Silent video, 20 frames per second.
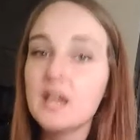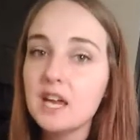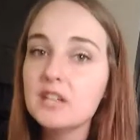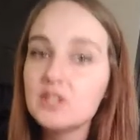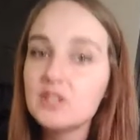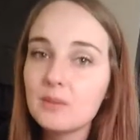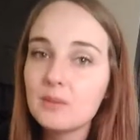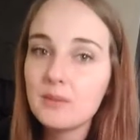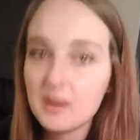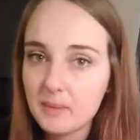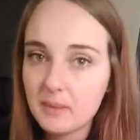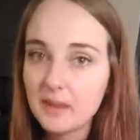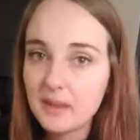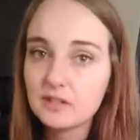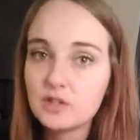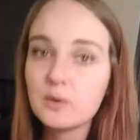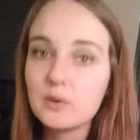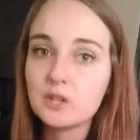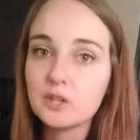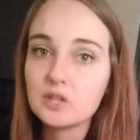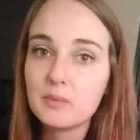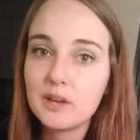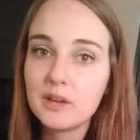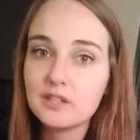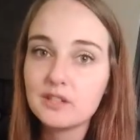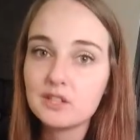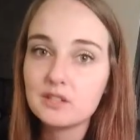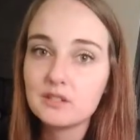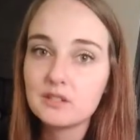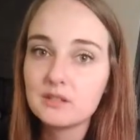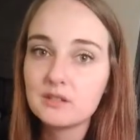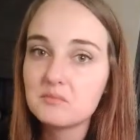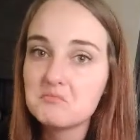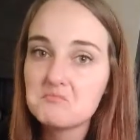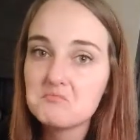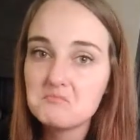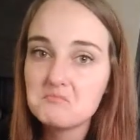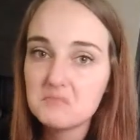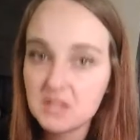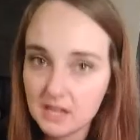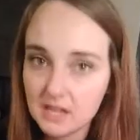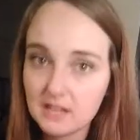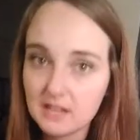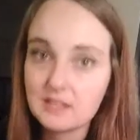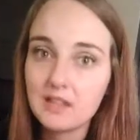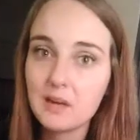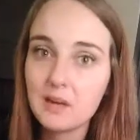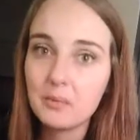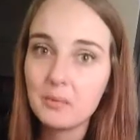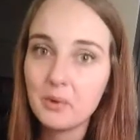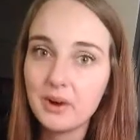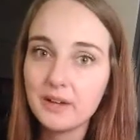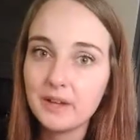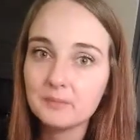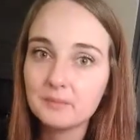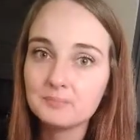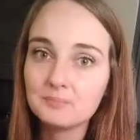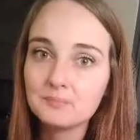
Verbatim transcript: It took me about 200 pages to get to that point.